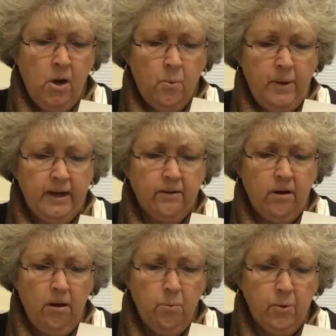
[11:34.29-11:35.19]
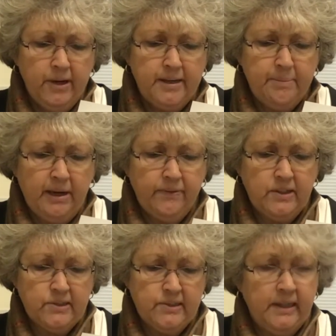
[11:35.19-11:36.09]
we are all worried about
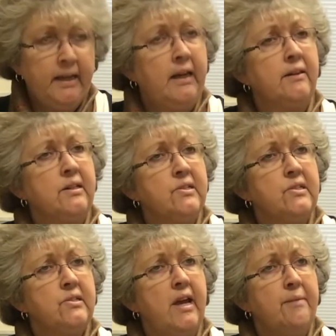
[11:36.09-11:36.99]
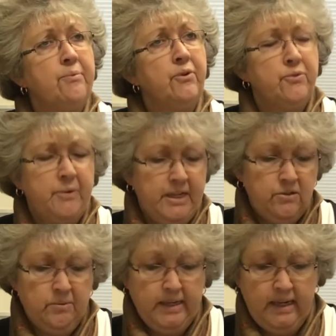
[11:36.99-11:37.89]
this and again this is april
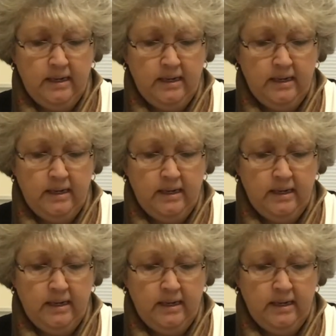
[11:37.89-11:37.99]
2020